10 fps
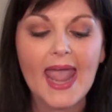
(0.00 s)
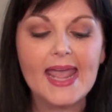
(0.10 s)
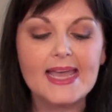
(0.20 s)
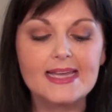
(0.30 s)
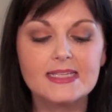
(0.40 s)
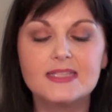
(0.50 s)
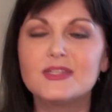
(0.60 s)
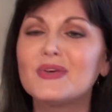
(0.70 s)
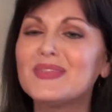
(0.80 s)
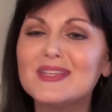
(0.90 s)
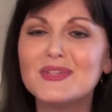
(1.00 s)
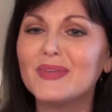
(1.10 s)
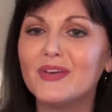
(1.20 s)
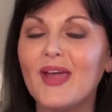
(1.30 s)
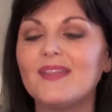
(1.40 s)
And so these are
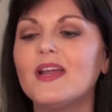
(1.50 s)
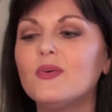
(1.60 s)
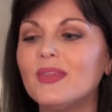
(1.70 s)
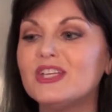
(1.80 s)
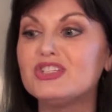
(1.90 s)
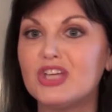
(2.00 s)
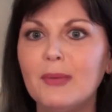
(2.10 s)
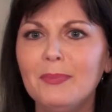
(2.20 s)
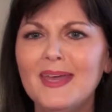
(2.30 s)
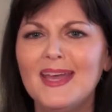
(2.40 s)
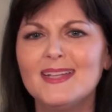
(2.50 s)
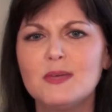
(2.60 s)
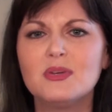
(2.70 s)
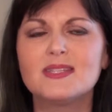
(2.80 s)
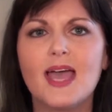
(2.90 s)
really great. They don't really chip. It's
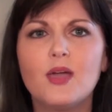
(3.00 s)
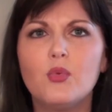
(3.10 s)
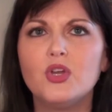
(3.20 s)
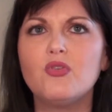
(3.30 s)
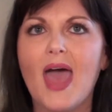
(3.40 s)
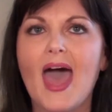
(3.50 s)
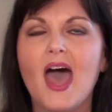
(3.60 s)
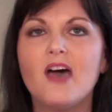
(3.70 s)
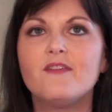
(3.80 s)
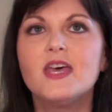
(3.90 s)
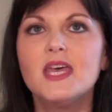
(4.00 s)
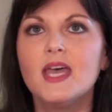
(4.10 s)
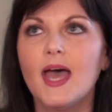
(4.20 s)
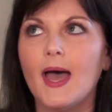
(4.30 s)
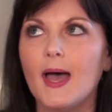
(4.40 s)
almost like when you have
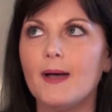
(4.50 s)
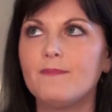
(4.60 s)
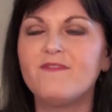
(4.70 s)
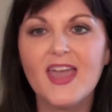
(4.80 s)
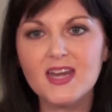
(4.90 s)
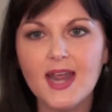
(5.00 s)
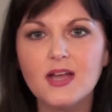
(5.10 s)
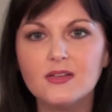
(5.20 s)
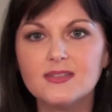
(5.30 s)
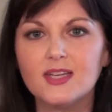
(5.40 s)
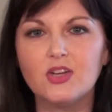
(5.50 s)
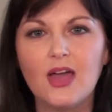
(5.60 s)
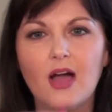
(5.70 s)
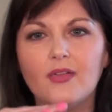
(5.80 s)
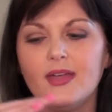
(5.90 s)
fake nails and you
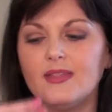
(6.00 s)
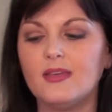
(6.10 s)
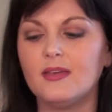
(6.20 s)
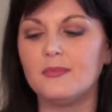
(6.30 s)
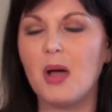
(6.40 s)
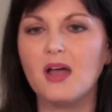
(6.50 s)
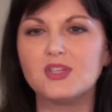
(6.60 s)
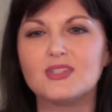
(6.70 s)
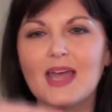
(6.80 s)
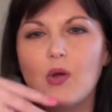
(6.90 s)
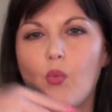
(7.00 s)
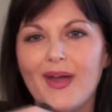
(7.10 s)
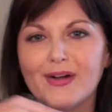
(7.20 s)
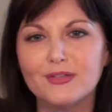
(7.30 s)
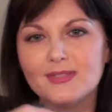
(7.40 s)
know how the polish just kind of
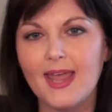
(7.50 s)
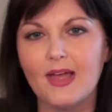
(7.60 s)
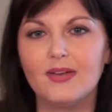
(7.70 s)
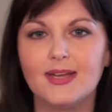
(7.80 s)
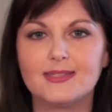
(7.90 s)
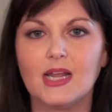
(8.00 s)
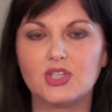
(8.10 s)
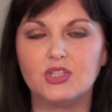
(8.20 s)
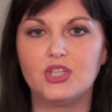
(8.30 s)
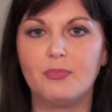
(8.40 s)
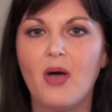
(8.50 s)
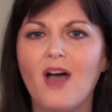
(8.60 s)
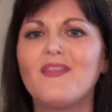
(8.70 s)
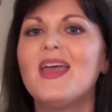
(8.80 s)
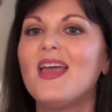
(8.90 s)
wears down. It doesn't actually chip
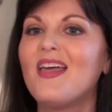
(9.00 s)
off.